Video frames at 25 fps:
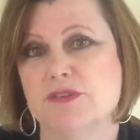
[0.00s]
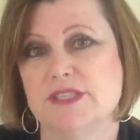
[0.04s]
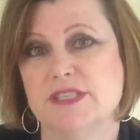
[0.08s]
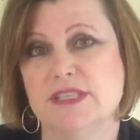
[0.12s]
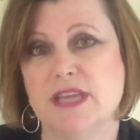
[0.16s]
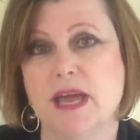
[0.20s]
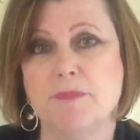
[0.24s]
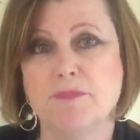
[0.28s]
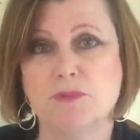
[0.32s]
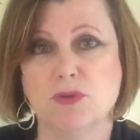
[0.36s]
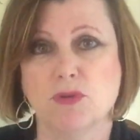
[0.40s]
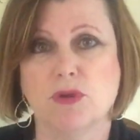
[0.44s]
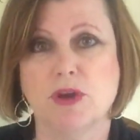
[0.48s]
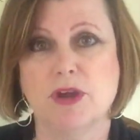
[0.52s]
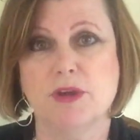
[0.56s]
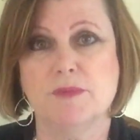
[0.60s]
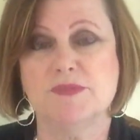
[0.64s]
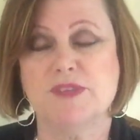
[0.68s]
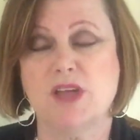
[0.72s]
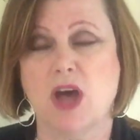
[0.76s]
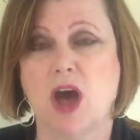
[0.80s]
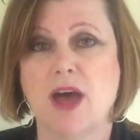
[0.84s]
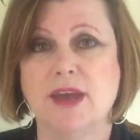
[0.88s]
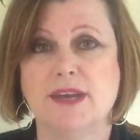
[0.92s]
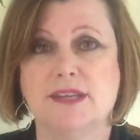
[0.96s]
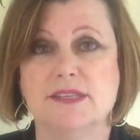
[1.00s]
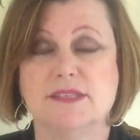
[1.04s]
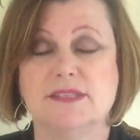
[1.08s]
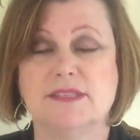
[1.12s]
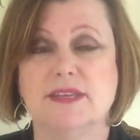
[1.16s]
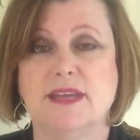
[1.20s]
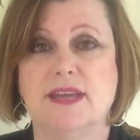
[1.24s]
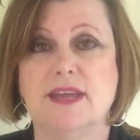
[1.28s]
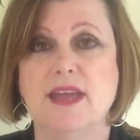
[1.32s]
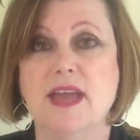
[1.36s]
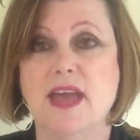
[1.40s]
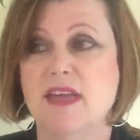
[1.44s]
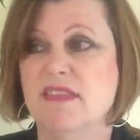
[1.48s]
Some groups,
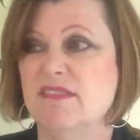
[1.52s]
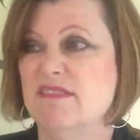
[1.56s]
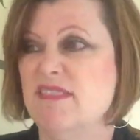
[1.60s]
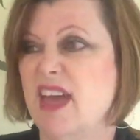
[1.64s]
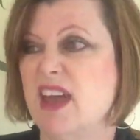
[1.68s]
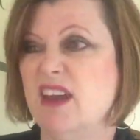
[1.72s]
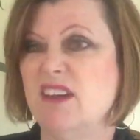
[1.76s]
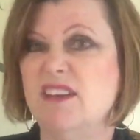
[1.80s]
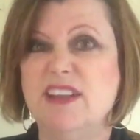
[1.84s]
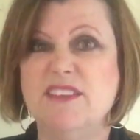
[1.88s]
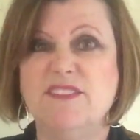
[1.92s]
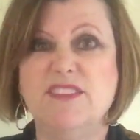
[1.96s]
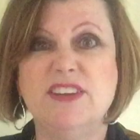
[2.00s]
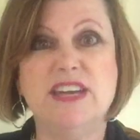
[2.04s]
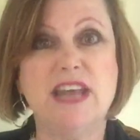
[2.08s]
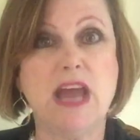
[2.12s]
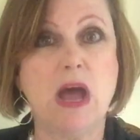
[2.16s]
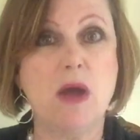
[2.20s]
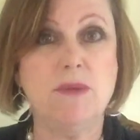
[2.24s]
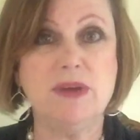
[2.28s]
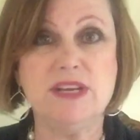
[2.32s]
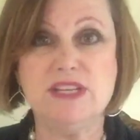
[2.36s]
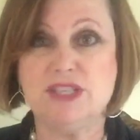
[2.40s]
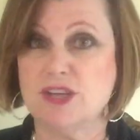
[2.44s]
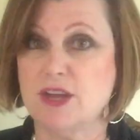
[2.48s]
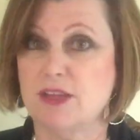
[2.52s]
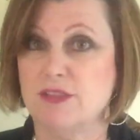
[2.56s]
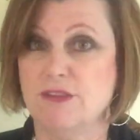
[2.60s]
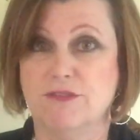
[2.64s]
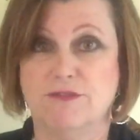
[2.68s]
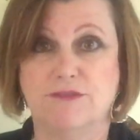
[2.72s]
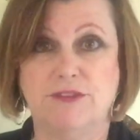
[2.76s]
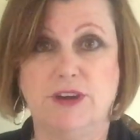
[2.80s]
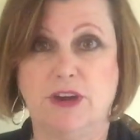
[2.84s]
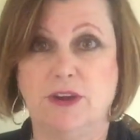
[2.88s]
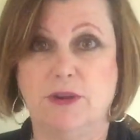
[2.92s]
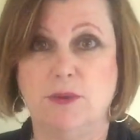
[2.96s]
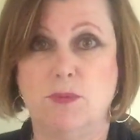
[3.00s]
honestly, they don't even know each other
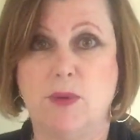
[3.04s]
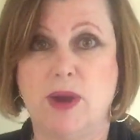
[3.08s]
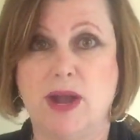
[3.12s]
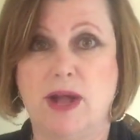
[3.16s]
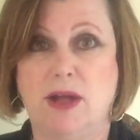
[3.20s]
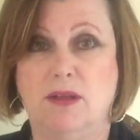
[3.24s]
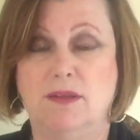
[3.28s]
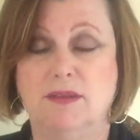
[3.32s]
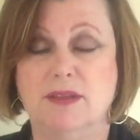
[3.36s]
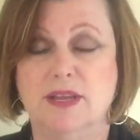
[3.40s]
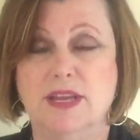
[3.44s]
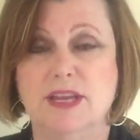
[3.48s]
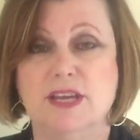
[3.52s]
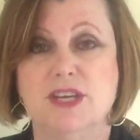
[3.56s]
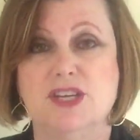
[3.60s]
very well.